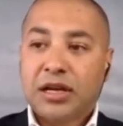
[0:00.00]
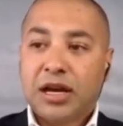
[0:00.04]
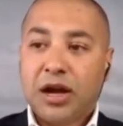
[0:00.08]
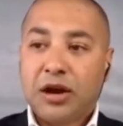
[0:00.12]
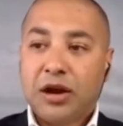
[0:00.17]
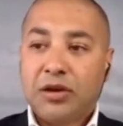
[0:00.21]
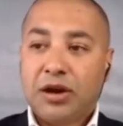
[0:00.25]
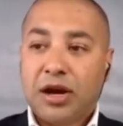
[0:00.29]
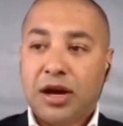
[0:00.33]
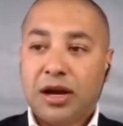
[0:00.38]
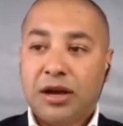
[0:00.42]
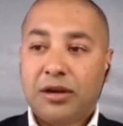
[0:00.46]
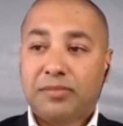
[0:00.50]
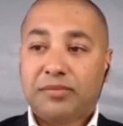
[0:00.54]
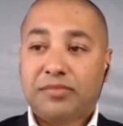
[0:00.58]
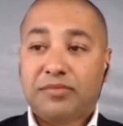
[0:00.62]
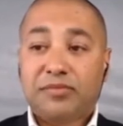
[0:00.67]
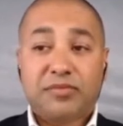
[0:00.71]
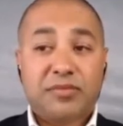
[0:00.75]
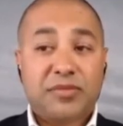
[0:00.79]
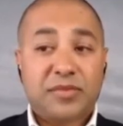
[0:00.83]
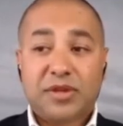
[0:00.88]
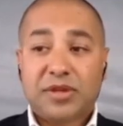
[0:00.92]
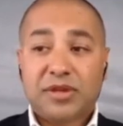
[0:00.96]

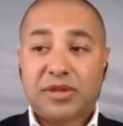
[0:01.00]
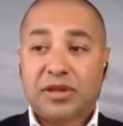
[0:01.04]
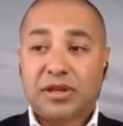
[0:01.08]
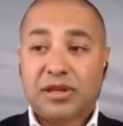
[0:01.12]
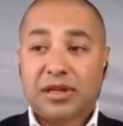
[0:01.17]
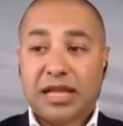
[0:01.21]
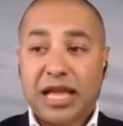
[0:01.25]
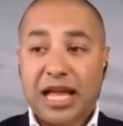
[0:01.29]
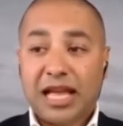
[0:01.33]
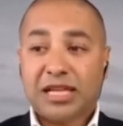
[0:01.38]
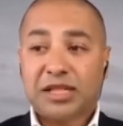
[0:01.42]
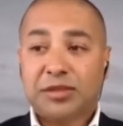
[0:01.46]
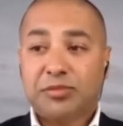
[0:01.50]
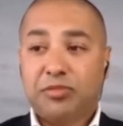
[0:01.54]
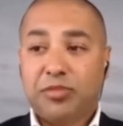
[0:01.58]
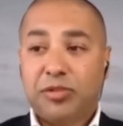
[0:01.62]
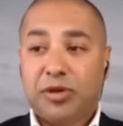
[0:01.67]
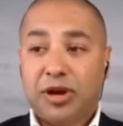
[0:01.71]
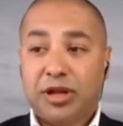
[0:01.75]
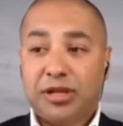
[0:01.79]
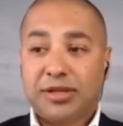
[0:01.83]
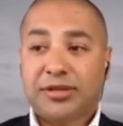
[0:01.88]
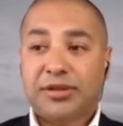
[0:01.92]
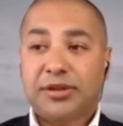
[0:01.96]
Now, the last
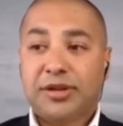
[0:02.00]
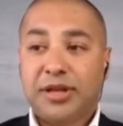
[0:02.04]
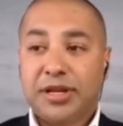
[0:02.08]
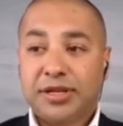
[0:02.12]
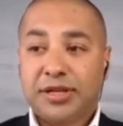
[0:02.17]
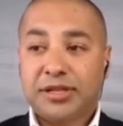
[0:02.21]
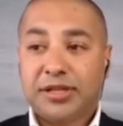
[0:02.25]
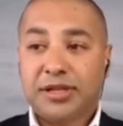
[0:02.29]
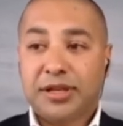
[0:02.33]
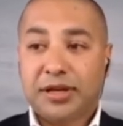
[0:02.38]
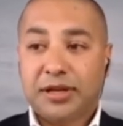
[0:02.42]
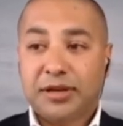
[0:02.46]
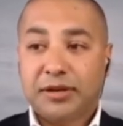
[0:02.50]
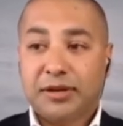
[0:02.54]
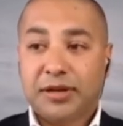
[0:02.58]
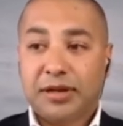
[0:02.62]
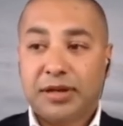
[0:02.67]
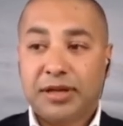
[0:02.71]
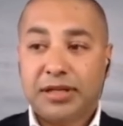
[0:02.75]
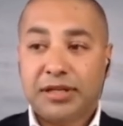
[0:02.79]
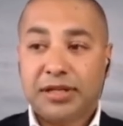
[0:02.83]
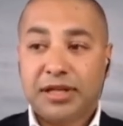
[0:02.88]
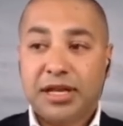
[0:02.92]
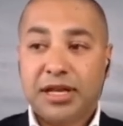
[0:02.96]
also is
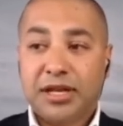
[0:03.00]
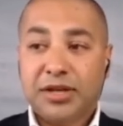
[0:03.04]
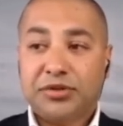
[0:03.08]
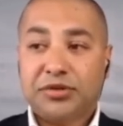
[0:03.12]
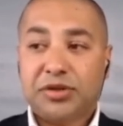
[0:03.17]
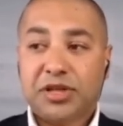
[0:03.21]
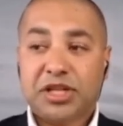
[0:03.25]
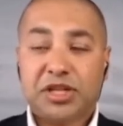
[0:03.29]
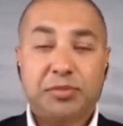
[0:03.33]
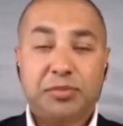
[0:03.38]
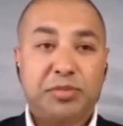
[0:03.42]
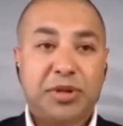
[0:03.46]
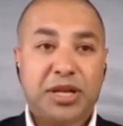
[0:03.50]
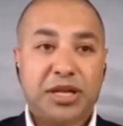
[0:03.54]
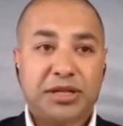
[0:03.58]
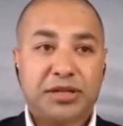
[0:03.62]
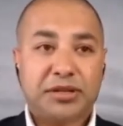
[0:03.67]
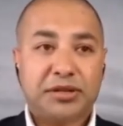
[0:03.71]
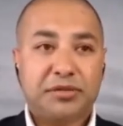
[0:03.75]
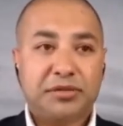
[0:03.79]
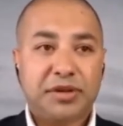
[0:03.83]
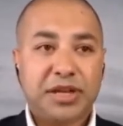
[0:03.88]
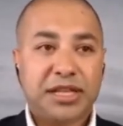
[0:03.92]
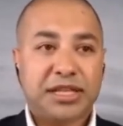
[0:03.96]
a
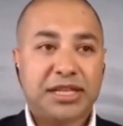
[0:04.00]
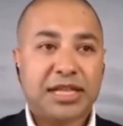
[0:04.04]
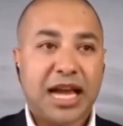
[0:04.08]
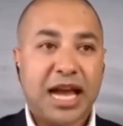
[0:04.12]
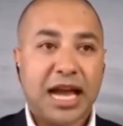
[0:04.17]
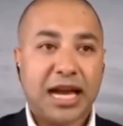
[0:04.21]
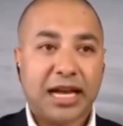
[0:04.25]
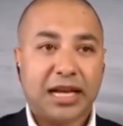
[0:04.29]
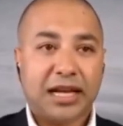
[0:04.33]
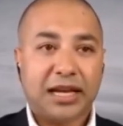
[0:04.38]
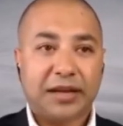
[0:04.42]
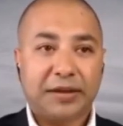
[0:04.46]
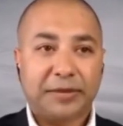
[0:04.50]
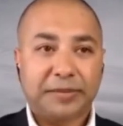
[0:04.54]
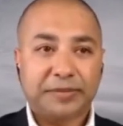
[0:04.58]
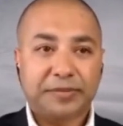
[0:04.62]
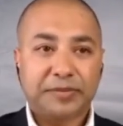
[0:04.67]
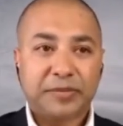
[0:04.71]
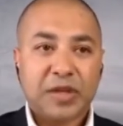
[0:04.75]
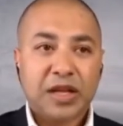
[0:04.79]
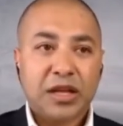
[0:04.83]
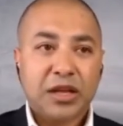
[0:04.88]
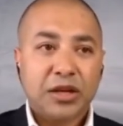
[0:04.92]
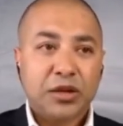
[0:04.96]
interest-based retargeting,
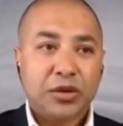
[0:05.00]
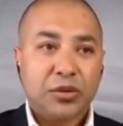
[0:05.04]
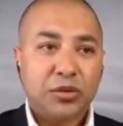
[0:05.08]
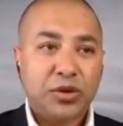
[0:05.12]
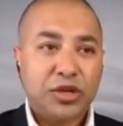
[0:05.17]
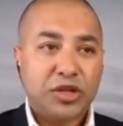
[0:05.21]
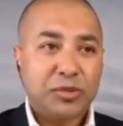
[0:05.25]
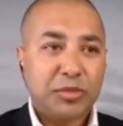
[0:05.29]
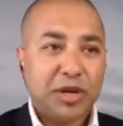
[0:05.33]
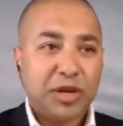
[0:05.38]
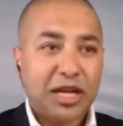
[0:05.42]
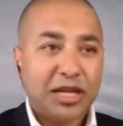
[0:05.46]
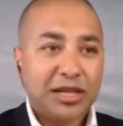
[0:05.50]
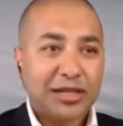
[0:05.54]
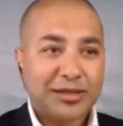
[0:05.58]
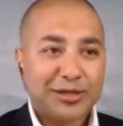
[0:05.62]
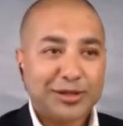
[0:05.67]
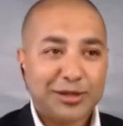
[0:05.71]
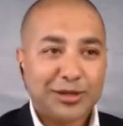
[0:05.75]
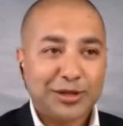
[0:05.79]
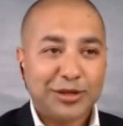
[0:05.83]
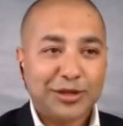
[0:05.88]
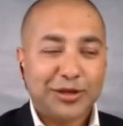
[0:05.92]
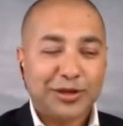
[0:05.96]
which
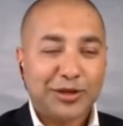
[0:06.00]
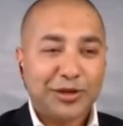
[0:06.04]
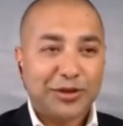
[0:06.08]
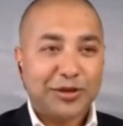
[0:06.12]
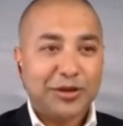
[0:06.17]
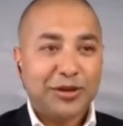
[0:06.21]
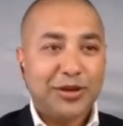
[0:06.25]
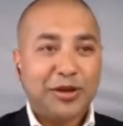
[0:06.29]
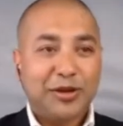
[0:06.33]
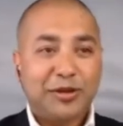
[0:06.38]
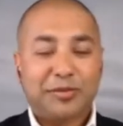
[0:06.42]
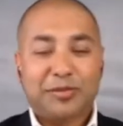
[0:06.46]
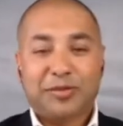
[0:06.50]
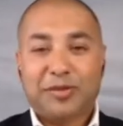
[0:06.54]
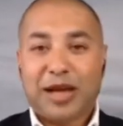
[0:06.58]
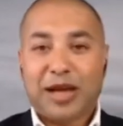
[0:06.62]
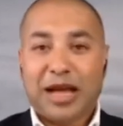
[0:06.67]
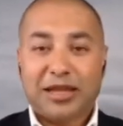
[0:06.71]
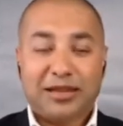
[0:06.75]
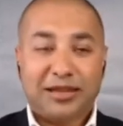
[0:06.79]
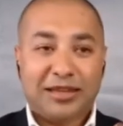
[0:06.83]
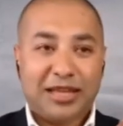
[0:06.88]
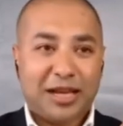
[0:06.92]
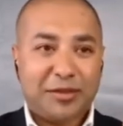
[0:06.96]
means
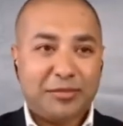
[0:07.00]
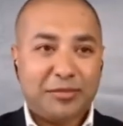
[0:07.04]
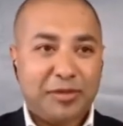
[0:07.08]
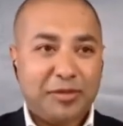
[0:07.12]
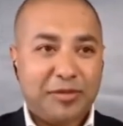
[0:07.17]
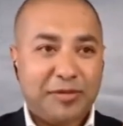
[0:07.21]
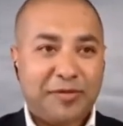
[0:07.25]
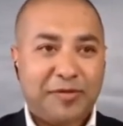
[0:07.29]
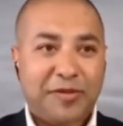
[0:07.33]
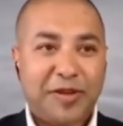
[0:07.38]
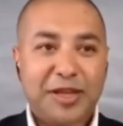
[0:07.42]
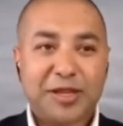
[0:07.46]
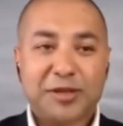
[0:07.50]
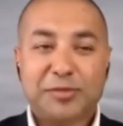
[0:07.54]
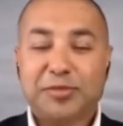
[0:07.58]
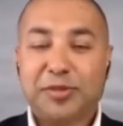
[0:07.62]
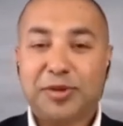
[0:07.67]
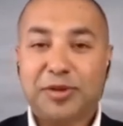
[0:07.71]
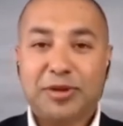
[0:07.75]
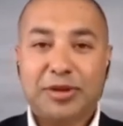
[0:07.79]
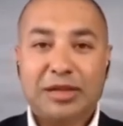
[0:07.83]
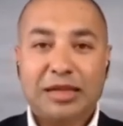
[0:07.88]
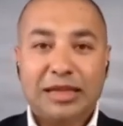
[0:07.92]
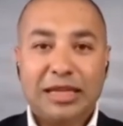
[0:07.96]
either that may be
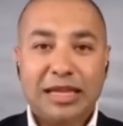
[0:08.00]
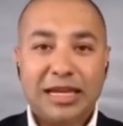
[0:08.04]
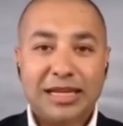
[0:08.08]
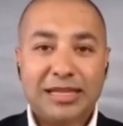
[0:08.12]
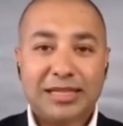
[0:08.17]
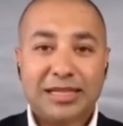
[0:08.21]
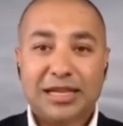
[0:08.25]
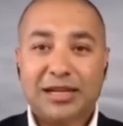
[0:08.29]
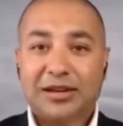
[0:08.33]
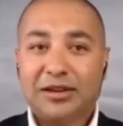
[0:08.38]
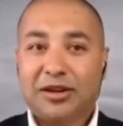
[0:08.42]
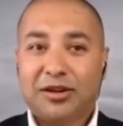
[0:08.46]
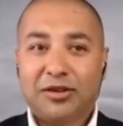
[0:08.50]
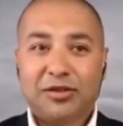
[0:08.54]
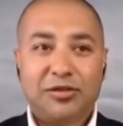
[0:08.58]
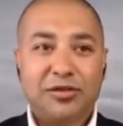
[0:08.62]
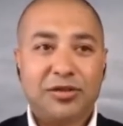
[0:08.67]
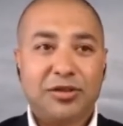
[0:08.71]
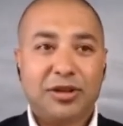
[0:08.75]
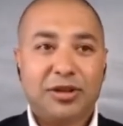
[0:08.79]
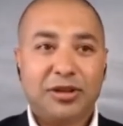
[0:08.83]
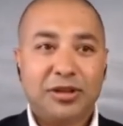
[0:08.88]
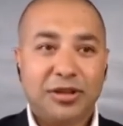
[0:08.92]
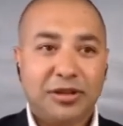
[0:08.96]
Facebook, LinkedIn, or
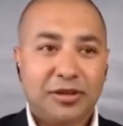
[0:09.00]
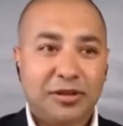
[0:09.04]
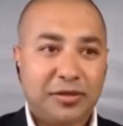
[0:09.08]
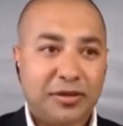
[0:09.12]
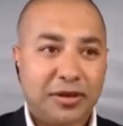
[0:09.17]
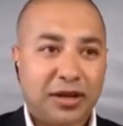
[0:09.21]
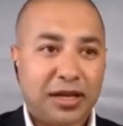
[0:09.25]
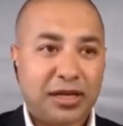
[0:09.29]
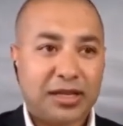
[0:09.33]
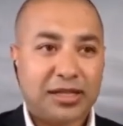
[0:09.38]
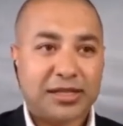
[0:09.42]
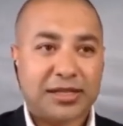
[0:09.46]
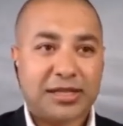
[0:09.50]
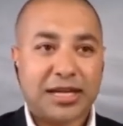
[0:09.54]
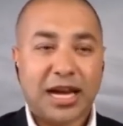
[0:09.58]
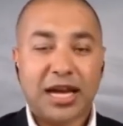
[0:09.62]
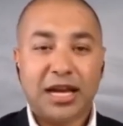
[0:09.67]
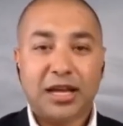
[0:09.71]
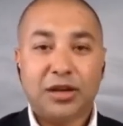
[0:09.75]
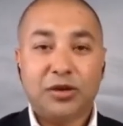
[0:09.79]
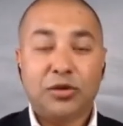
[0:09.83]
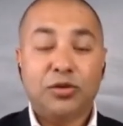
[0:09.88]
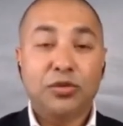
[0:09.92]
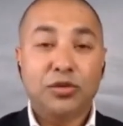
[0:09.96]
Google,
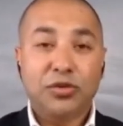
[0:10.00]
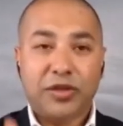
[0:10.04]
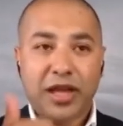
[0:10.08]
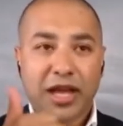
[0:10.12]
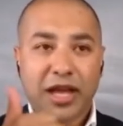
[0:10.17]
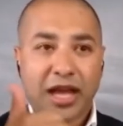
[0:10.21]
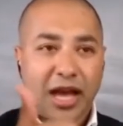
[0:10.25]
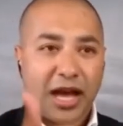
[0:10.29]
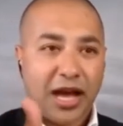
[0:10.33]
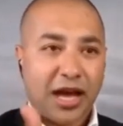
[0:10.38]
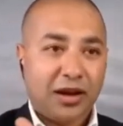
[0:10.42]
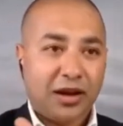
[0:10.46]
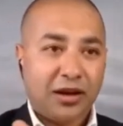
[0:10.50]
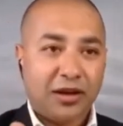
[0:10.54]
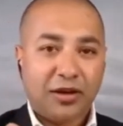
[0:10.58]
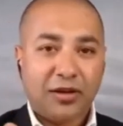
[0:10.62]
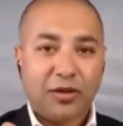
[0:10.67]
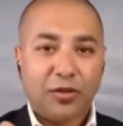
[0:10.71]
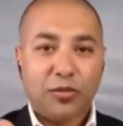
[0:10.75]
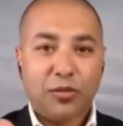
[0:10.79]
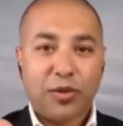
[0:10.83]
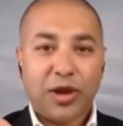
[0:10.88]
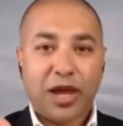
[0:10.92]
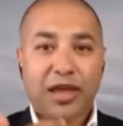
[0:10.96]
understanding who they are,
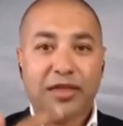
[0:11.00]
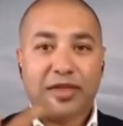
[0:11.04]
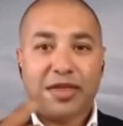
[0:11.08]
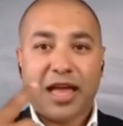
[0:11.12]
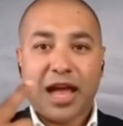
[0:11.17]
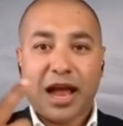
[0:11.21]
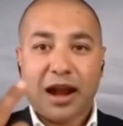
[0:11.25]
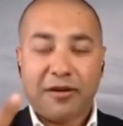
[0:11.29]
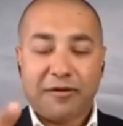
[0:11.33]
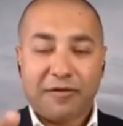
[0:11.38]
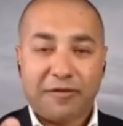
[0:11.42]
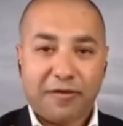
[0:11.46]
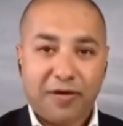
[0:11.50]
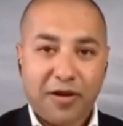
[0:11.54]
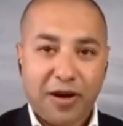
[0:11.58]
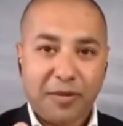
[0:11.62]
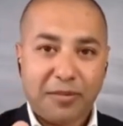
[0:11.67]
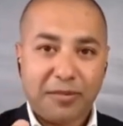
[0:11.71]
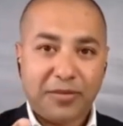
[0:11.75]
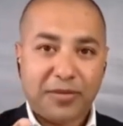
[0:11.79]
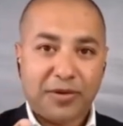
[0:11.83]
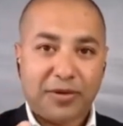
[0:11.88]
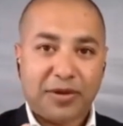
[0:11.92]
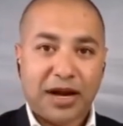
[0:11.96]
where they are
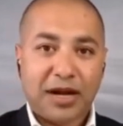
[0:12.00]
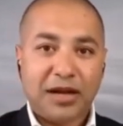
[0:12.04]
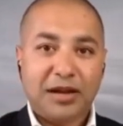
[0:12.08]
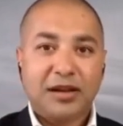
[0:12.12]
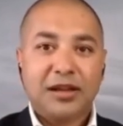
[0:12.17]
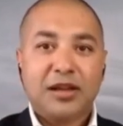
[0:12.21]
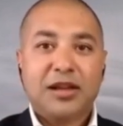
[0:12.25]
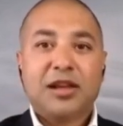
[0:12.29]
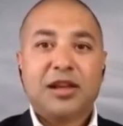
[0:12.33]
from, right?